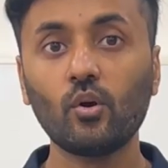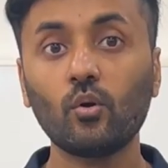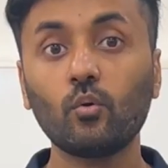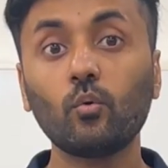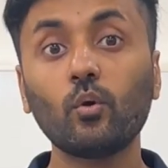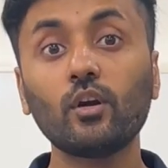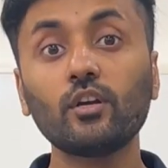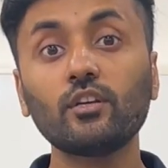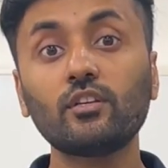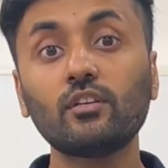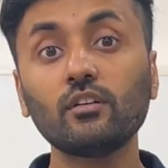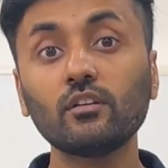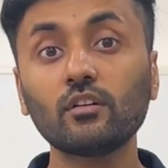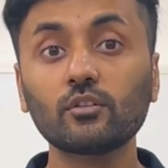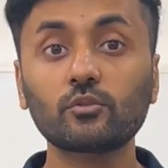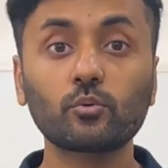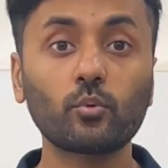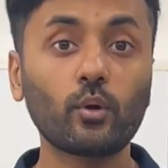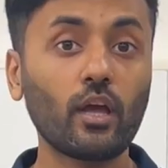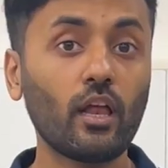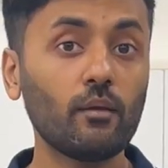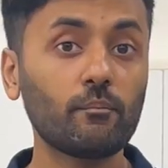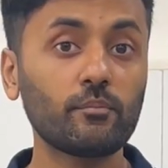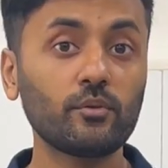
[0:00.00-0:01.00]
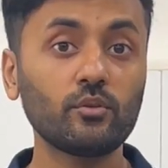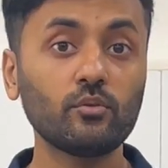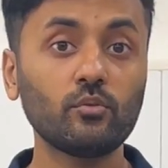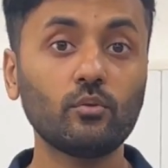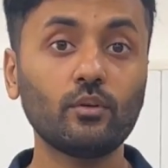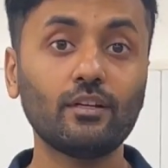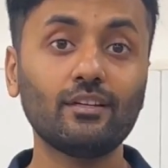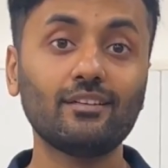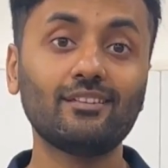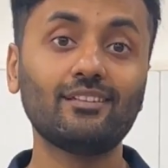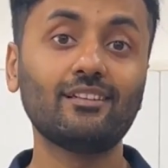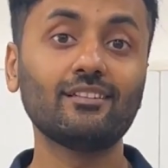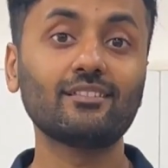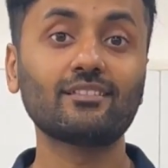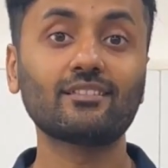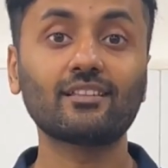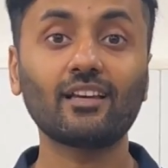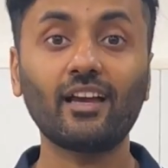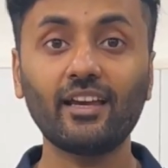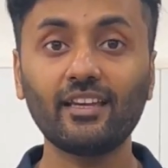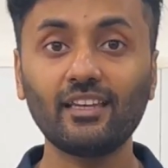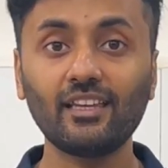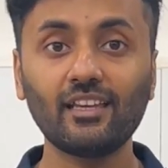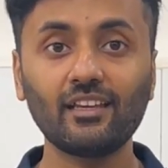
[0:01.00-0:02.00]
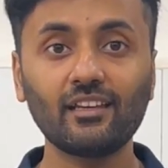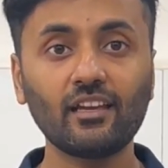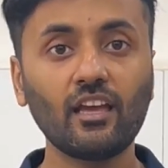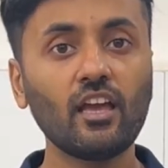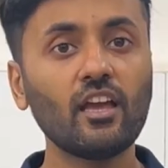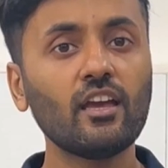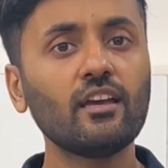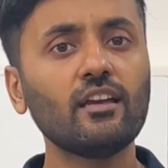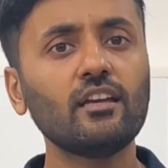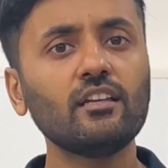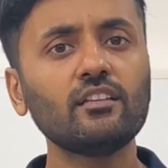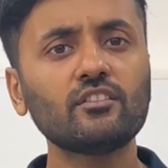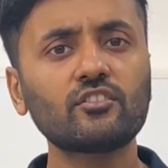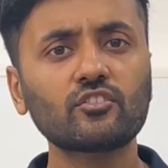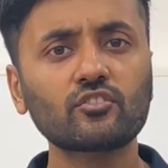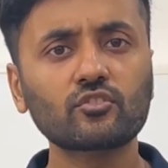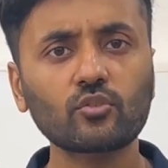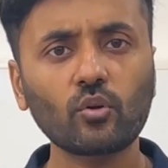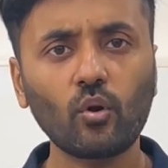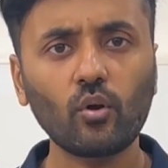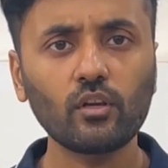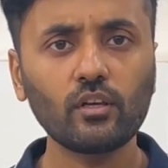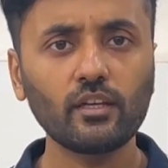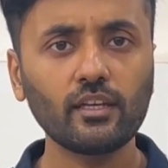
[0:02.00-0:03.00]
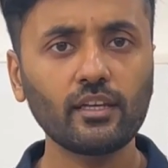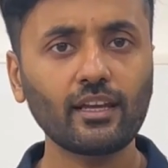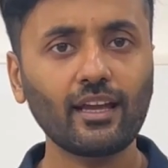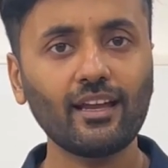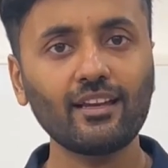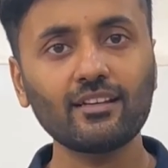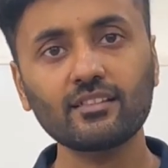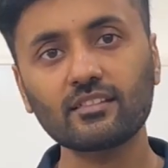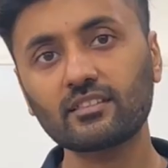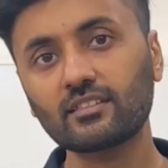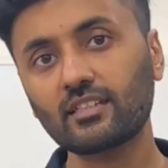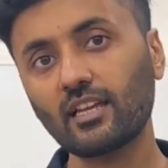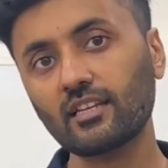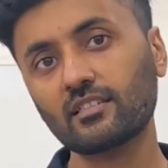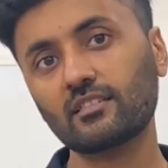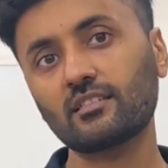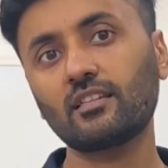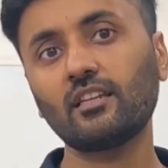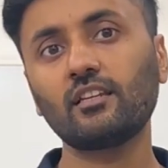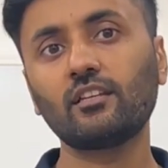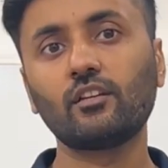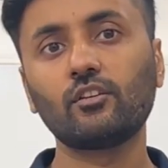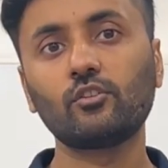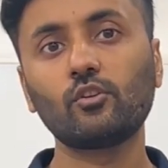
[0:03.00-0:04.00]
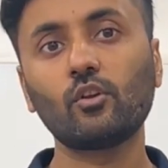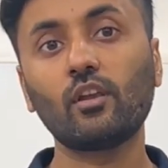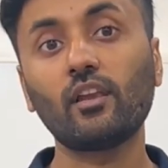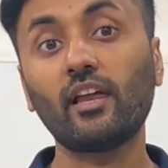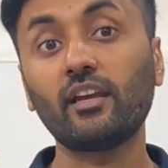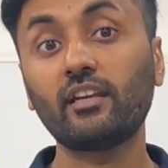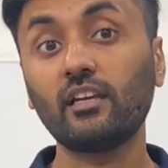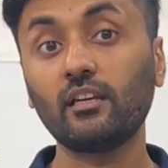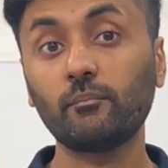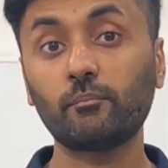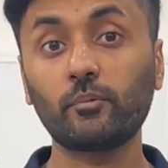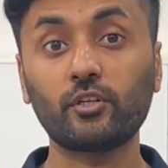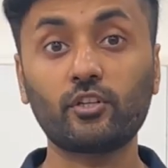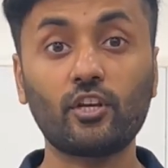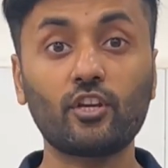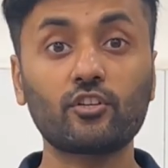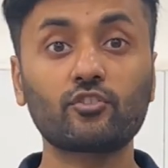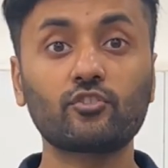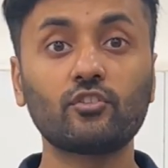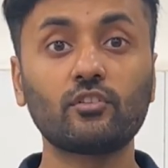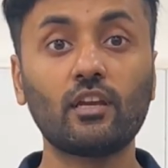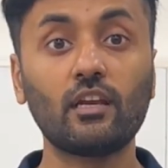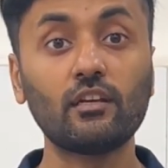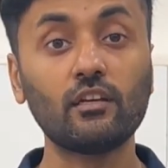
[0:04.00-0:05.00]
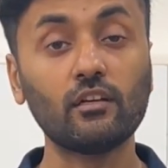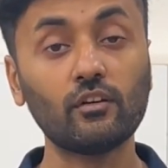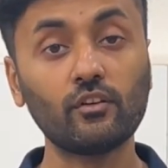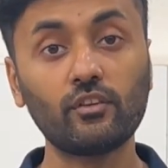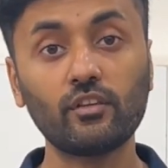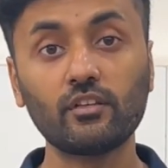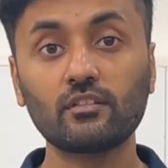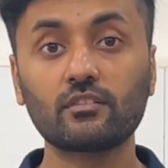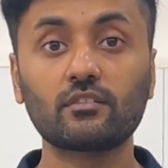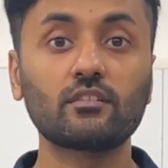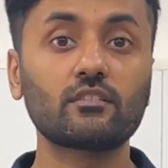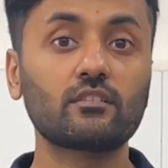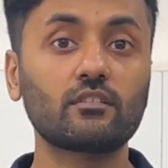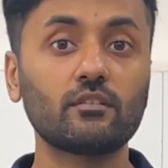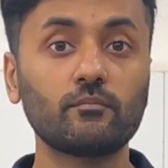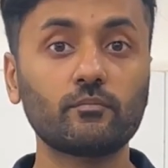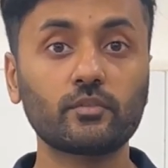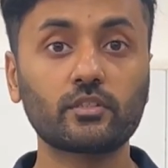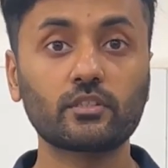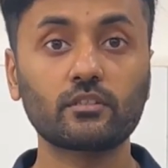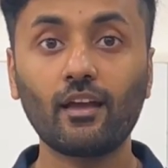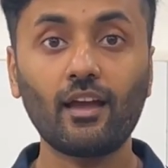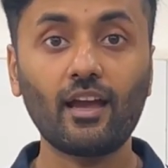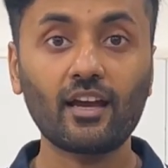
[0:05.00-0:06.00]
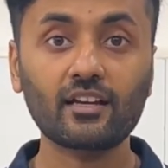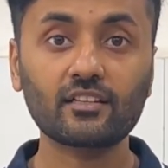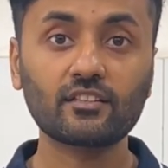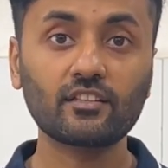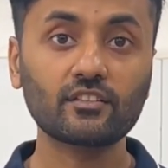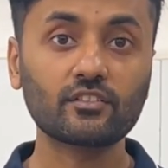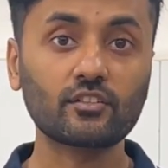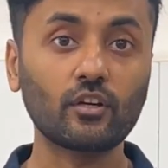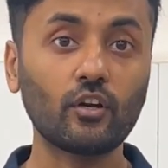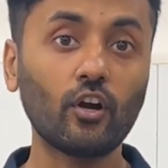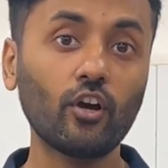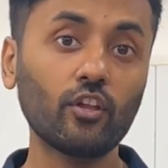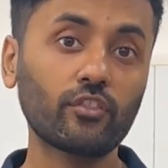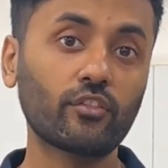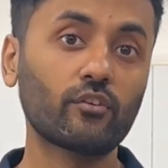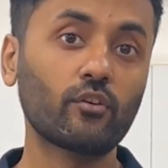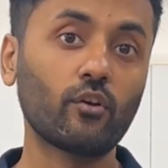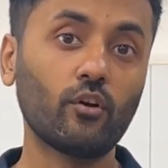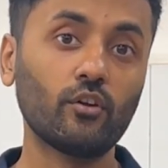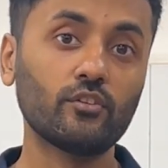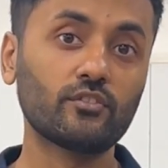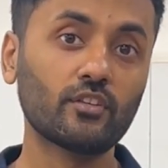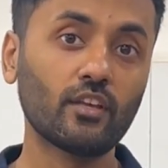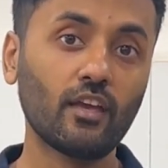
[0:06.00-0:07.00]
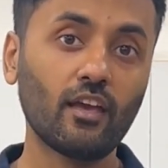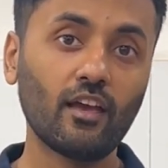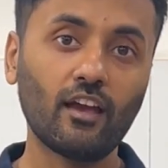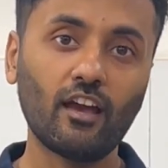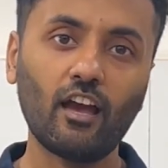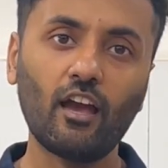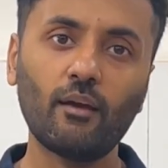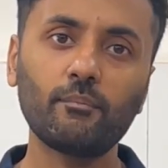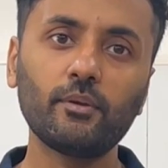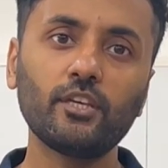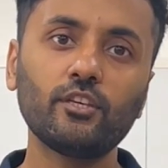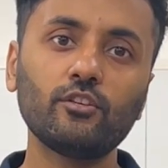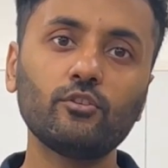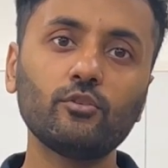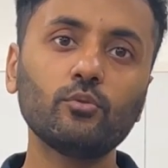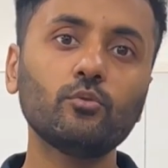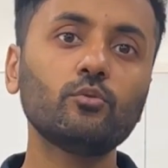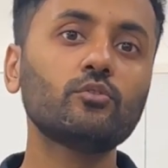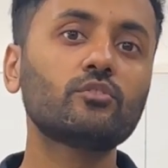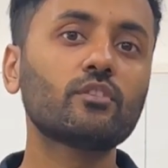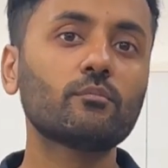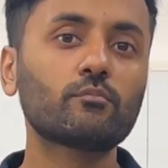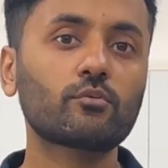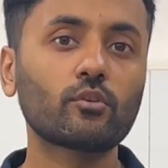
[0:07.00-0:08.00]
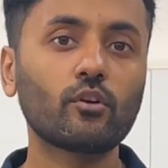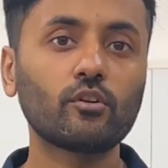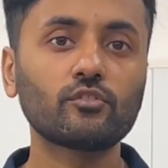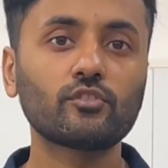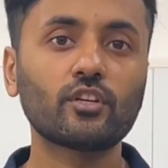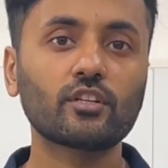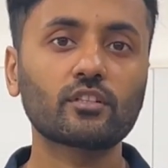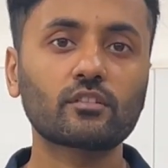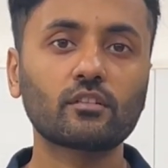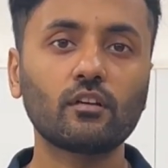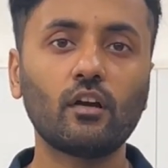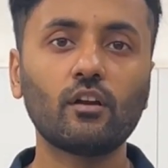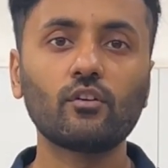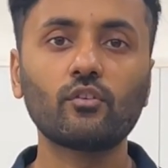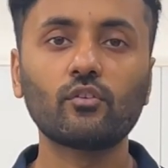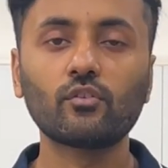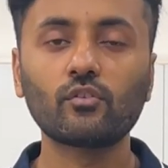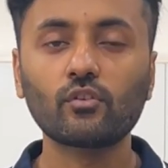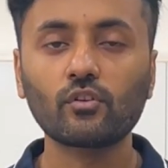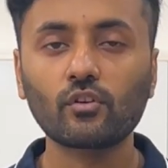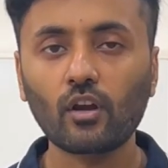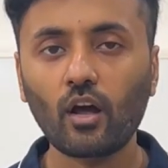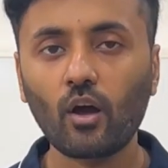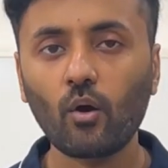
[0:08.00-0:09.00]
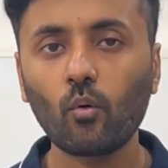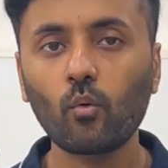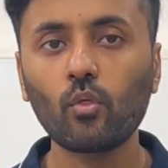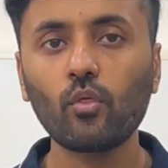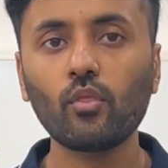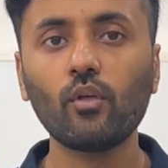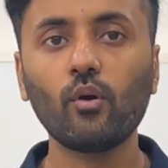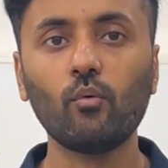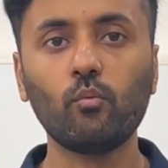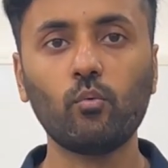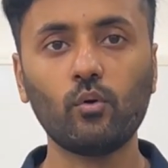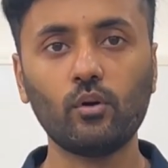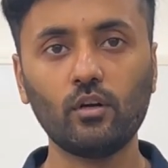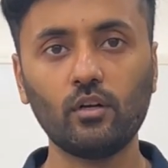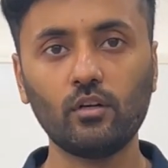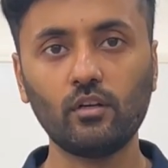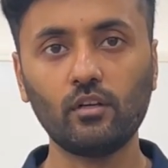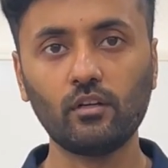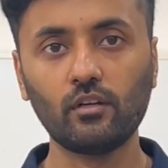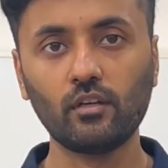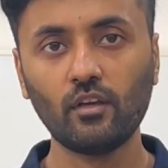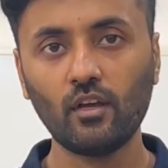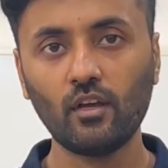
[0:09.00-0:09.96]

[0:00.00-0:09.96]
who are here to help you in designing, installing, and testing your lightning protection and earthing systems. Axis earth rods have been used in projects around the world,